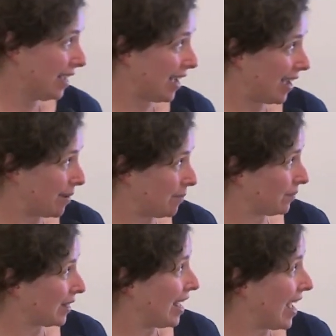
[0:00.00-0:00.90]
and
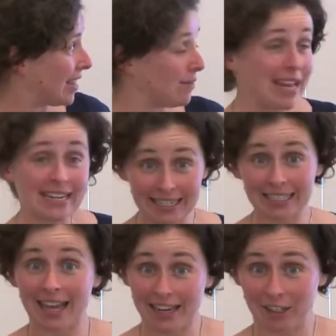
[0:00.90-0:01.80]
it is
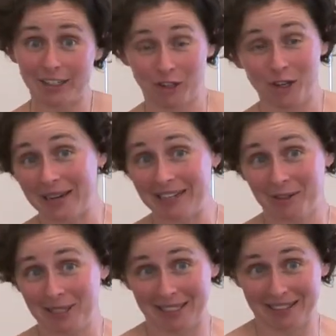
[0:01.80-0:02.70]
largely true, and
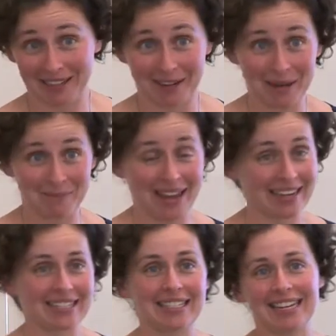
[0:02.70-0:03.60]
interestingly I went back
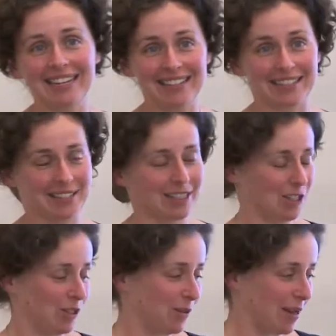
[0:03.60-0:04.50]
and said this
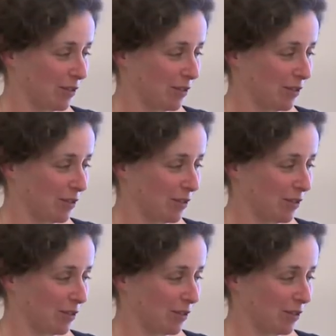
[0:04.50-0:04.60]
to